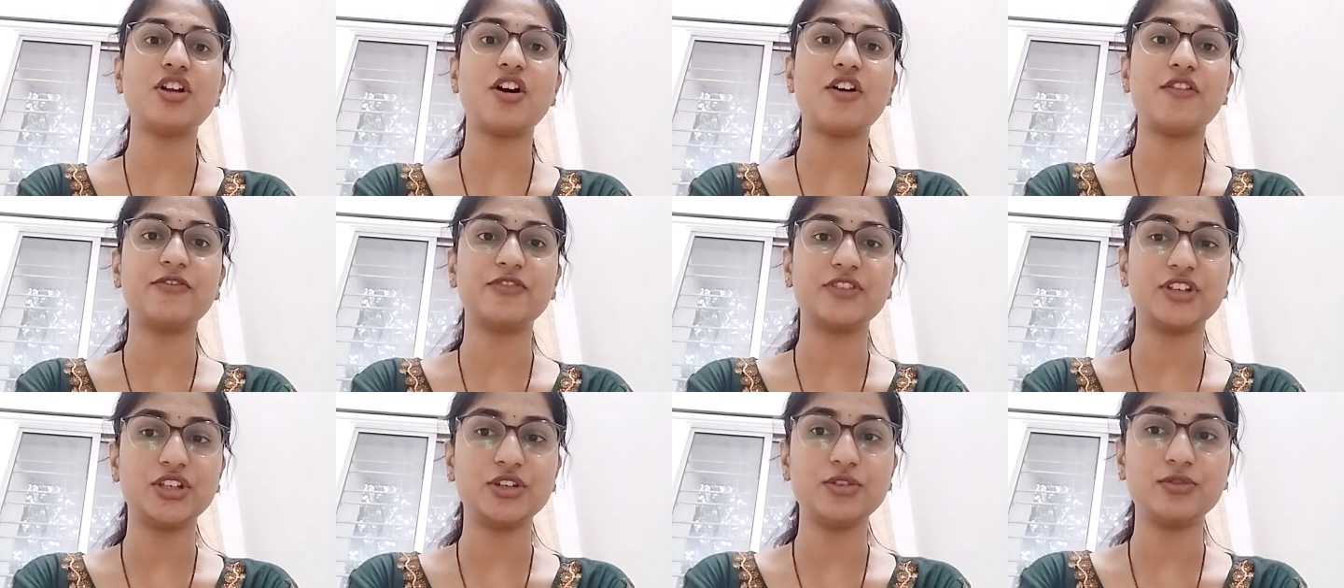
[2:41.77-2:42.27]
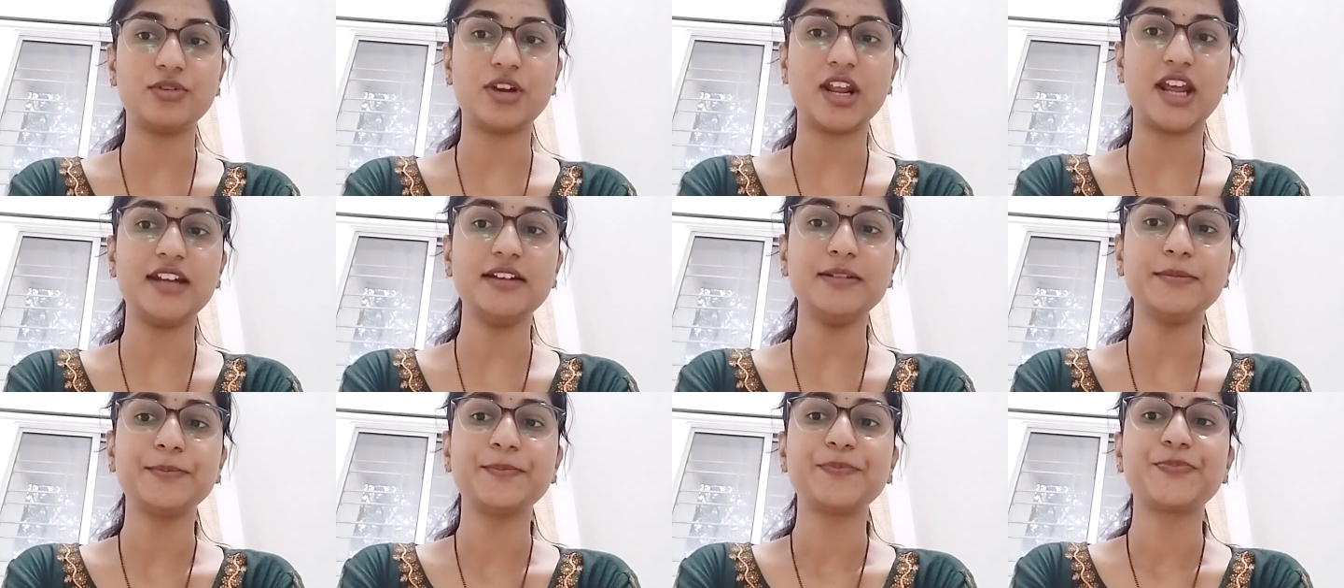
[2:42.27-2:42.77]

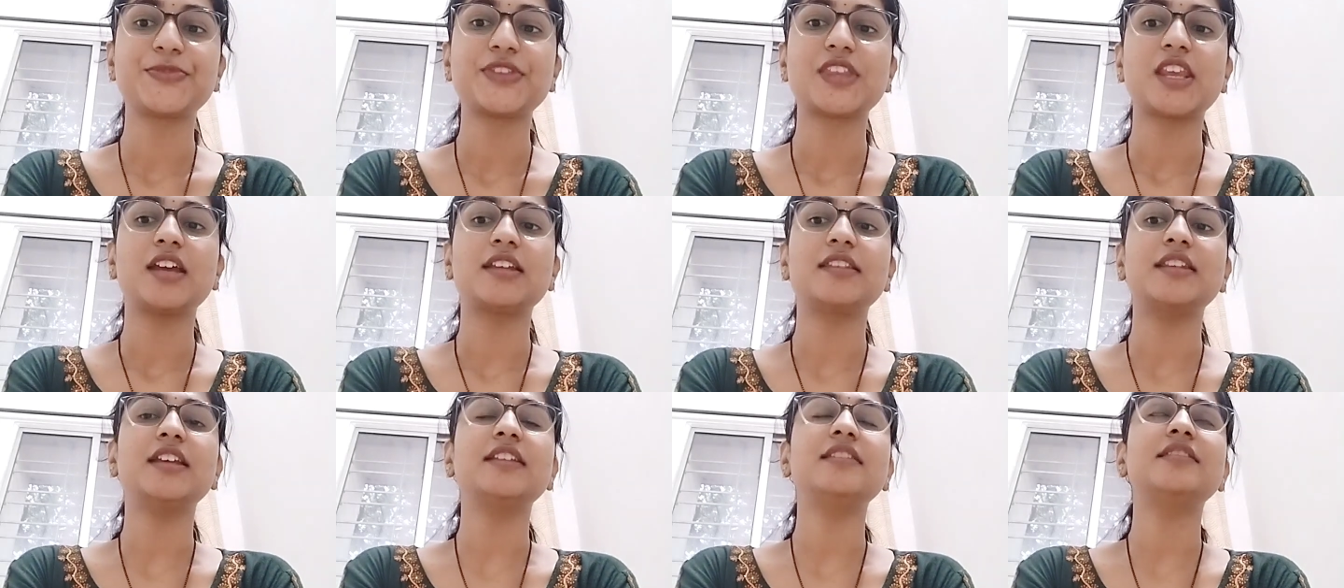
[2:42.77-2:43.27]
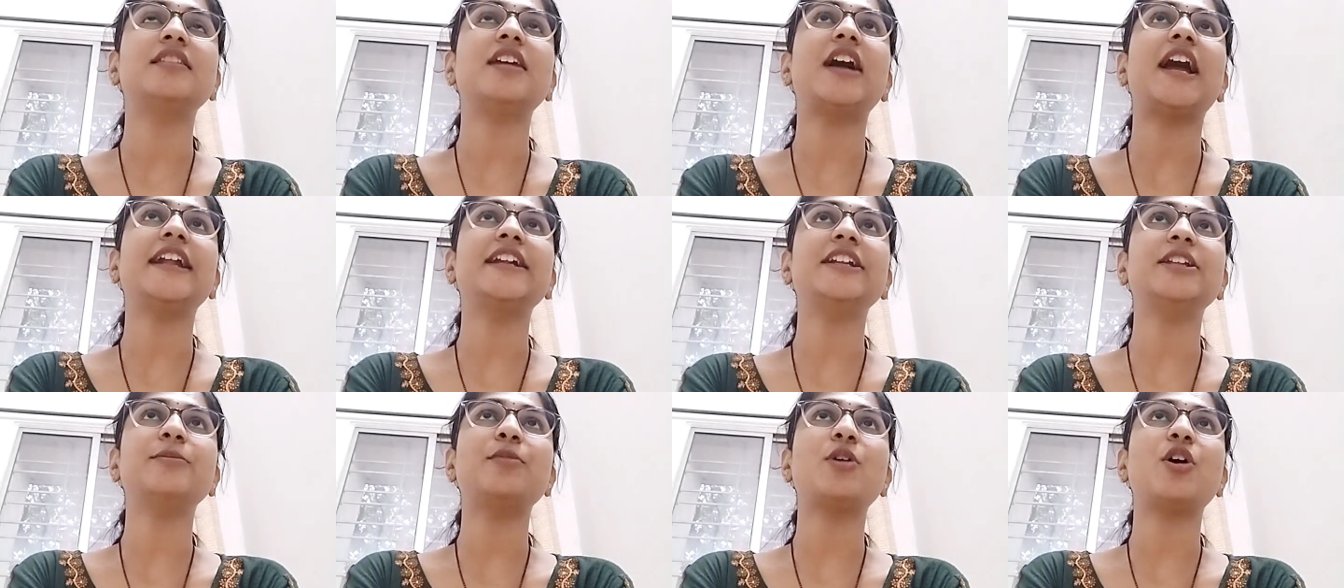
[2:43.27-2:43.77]
urine. Then the
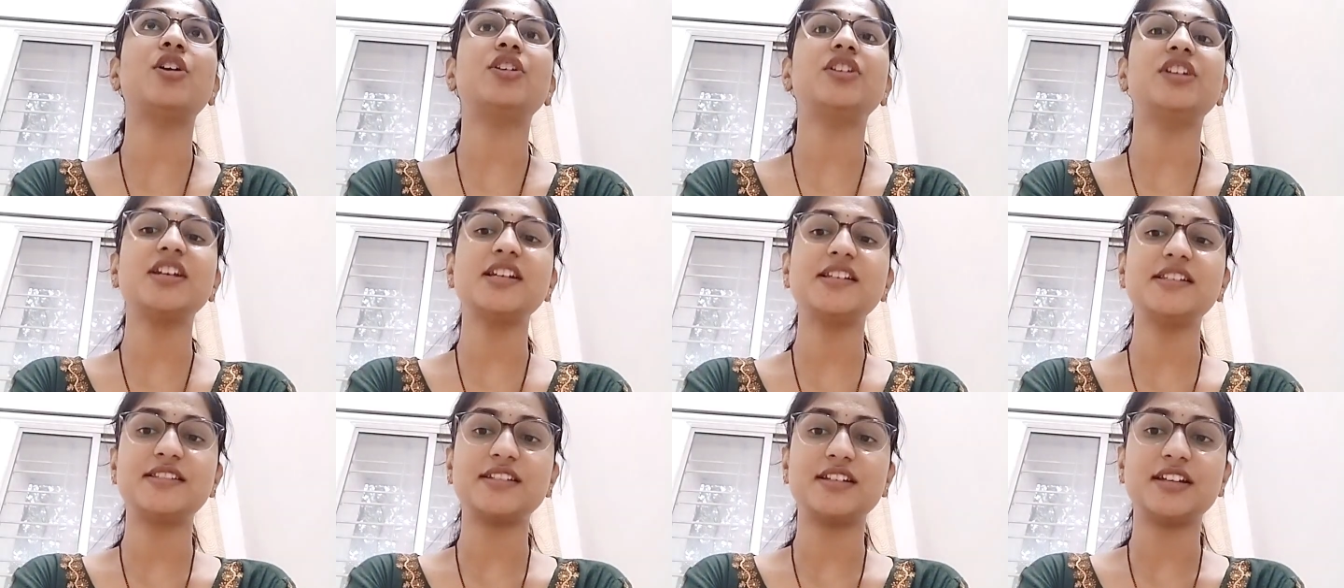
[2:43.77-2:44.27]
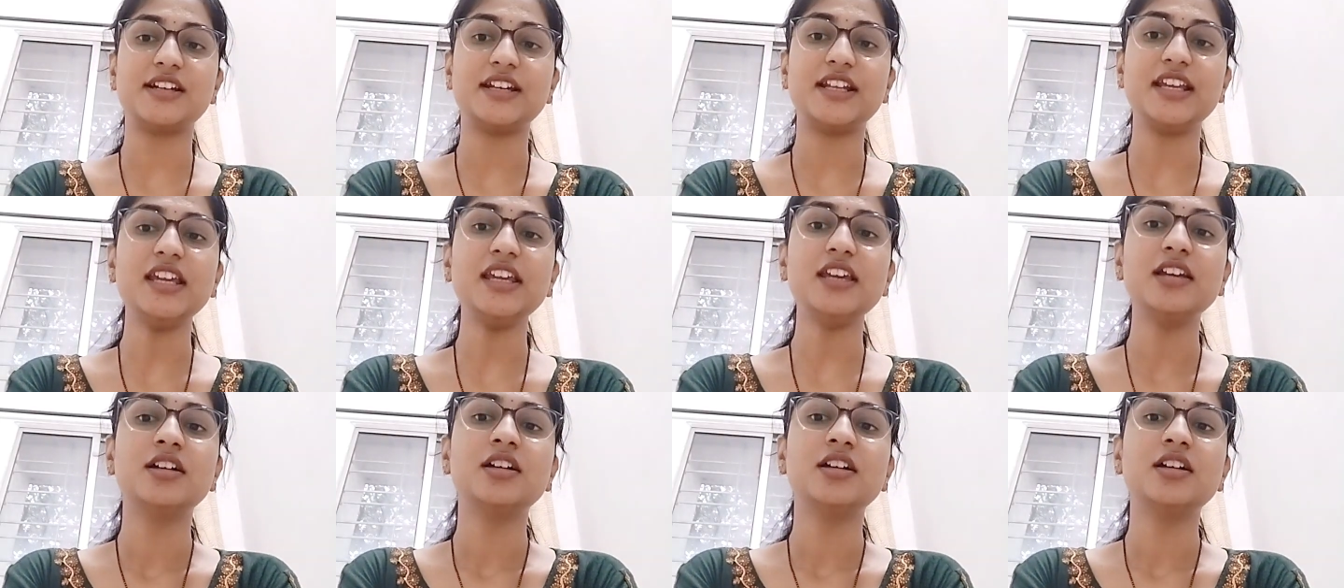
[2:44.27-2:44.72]
antibiotic study,